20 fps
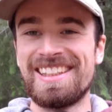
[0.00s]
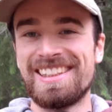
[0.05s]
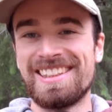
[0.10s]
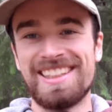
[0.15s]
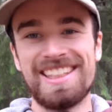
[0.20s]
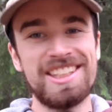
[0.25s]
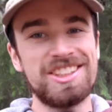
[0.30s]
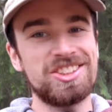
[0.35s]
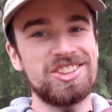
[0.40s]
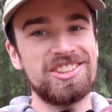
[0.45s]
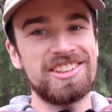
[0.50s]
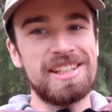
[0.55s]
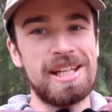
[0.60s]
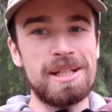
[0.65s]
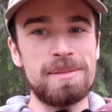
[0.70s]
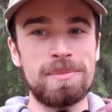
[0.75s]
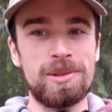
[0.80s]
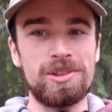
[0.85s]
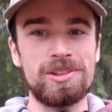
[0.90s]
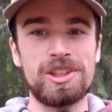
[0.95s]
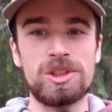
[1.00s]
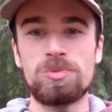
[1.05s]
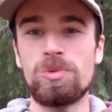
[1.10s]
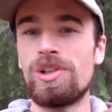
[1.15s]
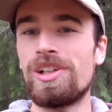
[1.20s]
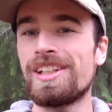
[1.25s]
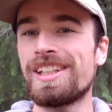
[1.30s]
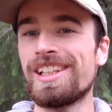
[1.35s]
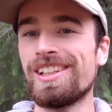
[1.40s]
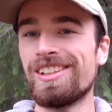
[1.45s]
The eastern kingbird is
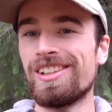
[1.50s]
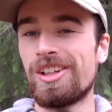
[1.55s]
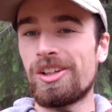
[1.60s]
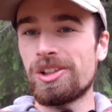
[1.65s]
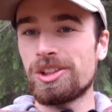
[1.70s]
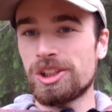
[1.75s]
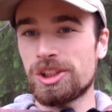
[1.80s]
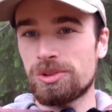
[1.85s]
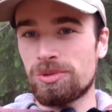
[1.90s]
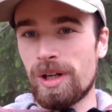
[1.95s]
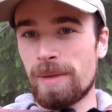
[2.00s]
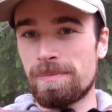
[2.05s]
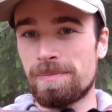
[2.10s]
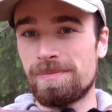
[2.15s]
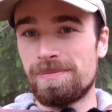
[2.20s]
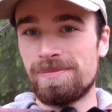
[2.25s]
one of the largest rep...